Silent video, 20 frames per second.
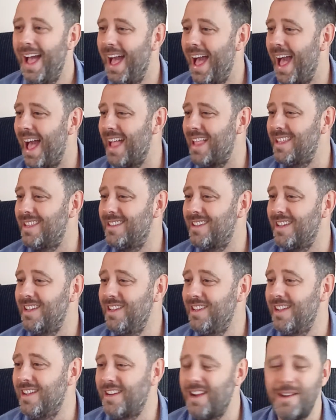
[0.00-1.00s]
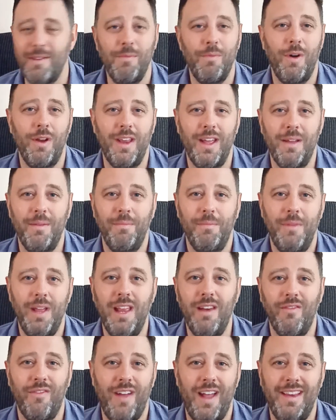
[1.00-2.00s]
And you don't want to
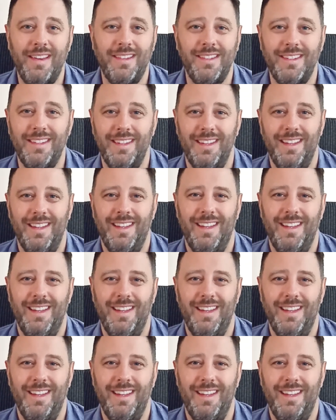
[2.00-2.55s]
invest